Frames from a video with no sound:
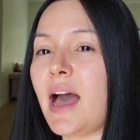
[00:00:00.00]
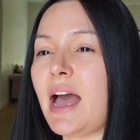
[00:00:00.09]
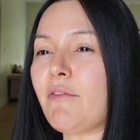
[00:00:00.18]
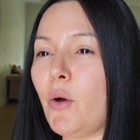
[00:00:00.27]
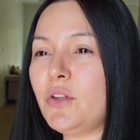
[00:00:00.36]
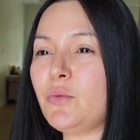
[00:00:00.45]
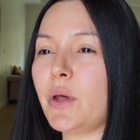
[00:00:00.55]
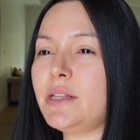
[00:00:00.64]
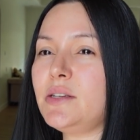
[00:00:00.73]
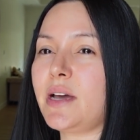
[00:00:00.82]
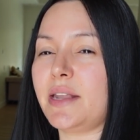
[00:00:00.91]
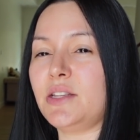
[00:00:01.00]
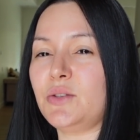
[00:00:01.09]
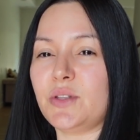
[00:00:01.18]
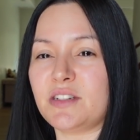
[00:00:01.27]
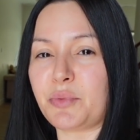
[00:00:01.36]
I've always wanted to kind of
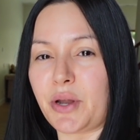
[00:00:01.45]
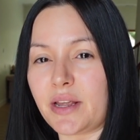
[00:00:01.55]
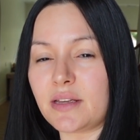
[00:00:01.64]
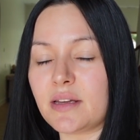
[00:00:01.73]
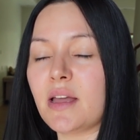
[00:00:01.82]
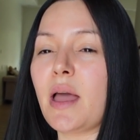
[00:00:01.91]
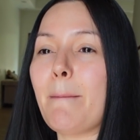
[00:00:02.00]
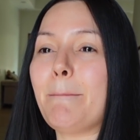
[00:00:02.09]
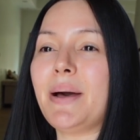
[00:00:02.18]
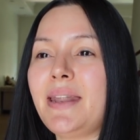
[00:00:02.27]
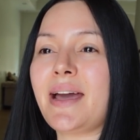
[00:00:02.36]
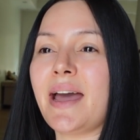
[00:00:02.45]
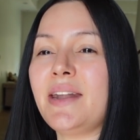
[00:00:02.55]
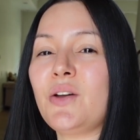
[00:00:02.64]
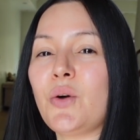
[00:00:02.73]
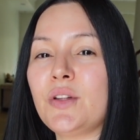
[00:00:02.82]
do this prank, but it kind
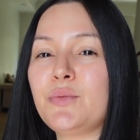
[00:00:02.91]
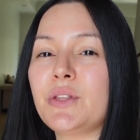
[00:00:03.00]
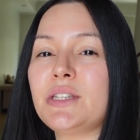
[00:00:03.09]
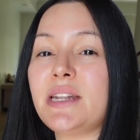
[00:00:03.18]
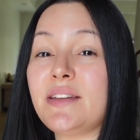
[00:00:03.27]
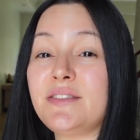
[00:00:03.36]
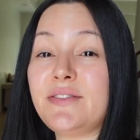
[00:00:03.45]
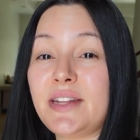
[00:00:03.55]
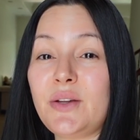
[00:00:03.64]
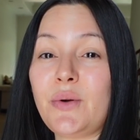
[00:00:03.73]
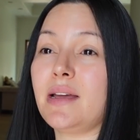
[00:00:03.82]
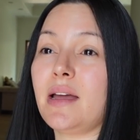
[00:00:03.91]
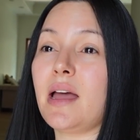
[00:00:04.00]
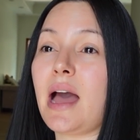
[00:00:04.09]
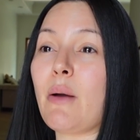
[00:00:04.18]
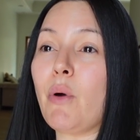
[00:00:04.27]
of goes with today's video.
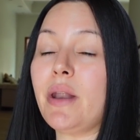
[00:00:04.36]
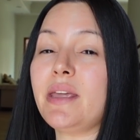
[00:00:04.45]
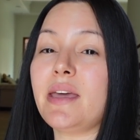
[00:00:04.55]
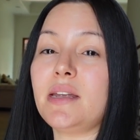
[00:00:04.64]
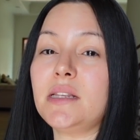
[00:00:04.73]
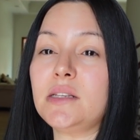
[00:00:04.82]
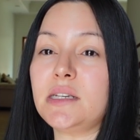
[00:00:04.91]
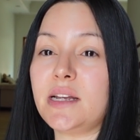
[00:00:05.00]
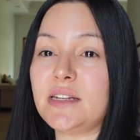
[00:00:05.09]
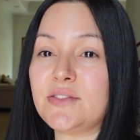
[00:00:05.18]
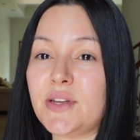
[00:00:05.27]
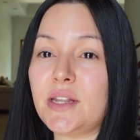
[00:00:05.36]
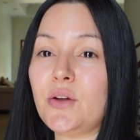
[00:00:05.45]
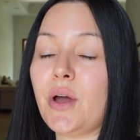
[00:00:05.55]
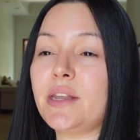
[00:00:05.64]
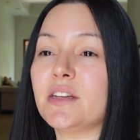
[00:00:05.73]
I want to get into today's
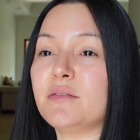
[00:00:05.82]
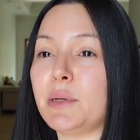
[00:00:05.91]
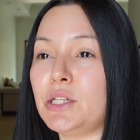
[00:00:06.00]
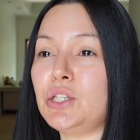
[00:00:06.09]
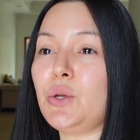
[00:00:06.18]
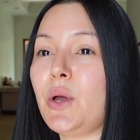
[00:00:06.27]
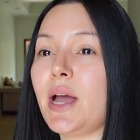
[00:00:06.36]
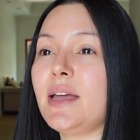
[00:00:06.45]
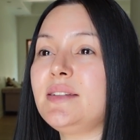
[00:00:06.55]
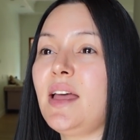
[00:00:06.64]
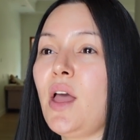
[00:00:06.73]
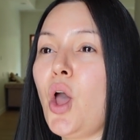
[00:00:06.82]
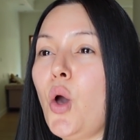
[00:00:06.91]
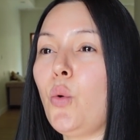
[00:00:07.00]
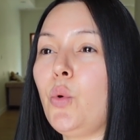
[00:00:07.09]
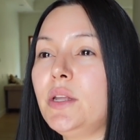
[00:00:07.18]
video and explain to you guys
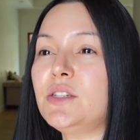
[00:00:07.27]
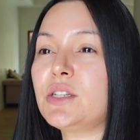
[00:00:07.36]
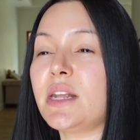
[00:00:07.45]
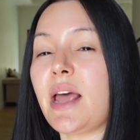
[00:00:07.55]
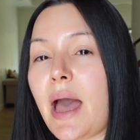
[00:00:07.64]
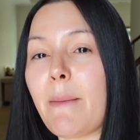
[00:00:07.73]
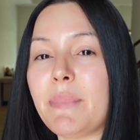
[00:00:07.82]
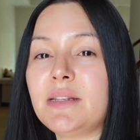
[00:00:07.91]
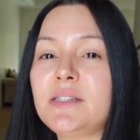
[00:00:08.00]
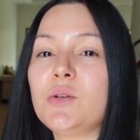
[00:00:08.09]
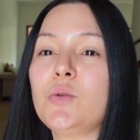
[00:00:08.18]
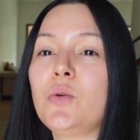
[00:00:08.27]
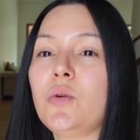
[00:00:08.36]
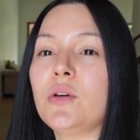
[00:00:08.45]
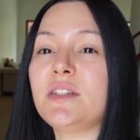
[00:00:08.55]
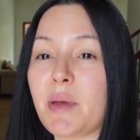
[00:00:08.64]
what's going to happen to
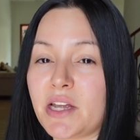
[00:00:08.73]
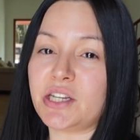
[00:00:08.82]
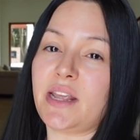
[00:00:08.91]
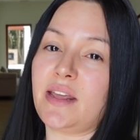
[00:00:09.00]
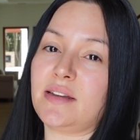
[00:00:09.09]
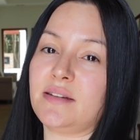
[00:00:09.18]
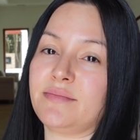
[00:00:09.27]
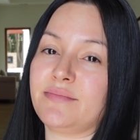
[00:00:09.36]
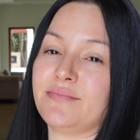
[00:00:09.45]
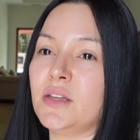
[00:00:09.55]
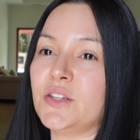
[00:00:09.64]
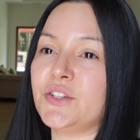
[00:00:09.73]
Sebastian Aiden.